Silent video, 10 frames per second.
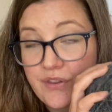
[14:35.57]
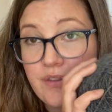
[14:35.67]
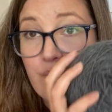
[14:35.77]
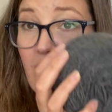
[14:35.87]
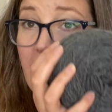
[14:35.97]
the
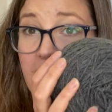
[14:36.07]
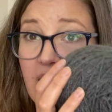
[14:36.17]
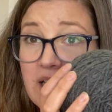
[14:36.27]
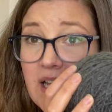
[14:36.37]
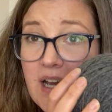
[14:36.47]
right
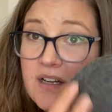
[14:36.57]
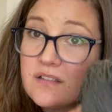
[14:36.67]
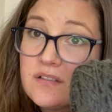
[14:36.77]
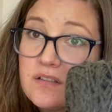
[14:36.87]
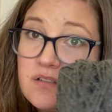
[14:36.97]
colour
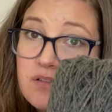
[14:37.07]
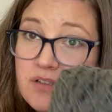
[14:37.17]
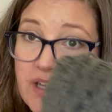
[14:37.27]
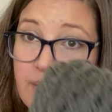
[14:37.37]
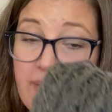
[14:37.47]

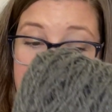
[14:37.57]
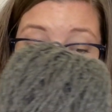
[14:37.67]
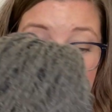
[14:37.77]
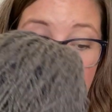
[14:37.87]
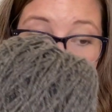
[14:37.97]
in my
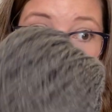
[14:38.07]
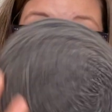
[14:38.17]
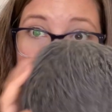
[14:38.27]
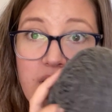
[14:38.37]
stash,